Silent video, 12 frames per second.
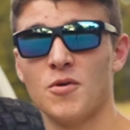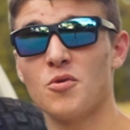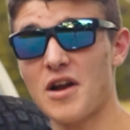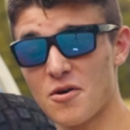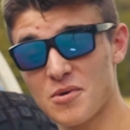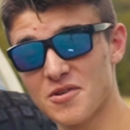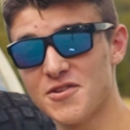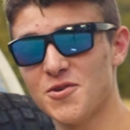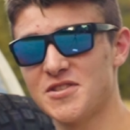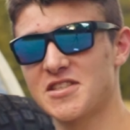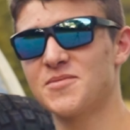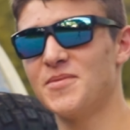But what I will do
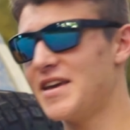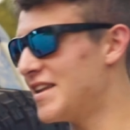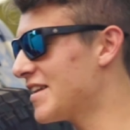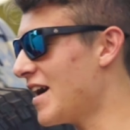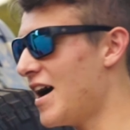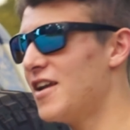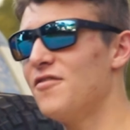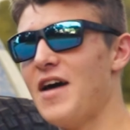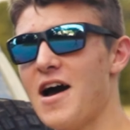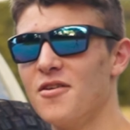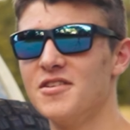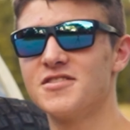is explain kind of
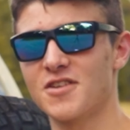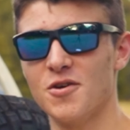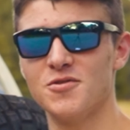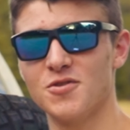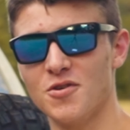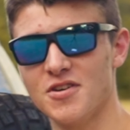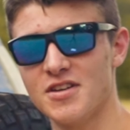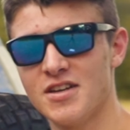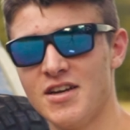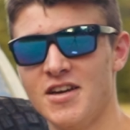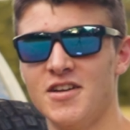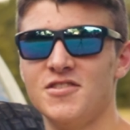how this goes on,
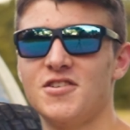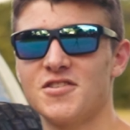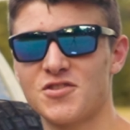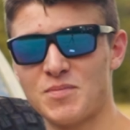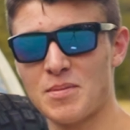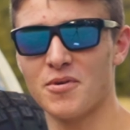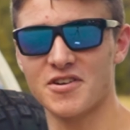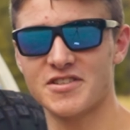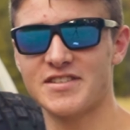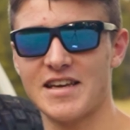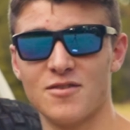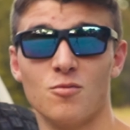just so people
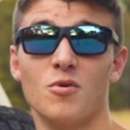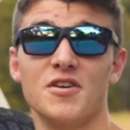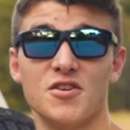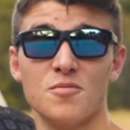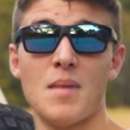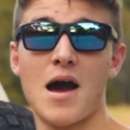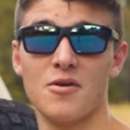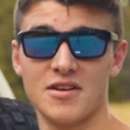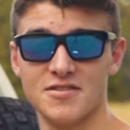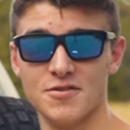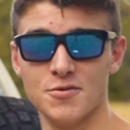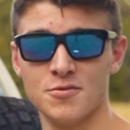understand what you're
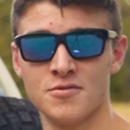mounting to.